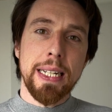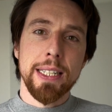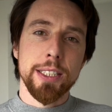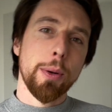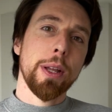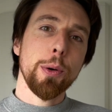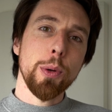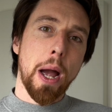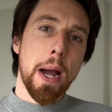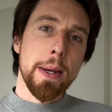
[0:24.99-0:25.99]
So I thought
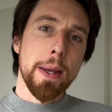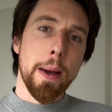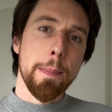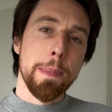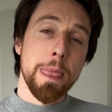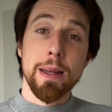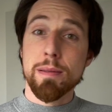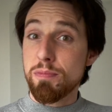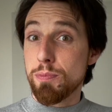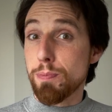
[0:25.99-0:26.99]
I'd
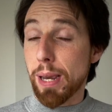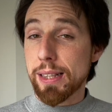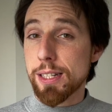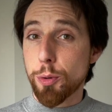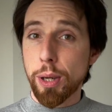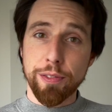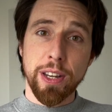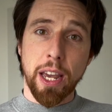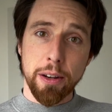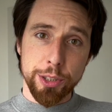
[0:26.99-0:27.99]
make this quick
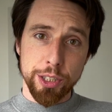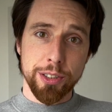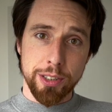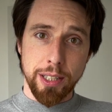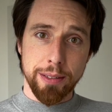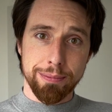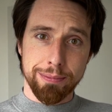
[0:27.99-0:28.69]
video just to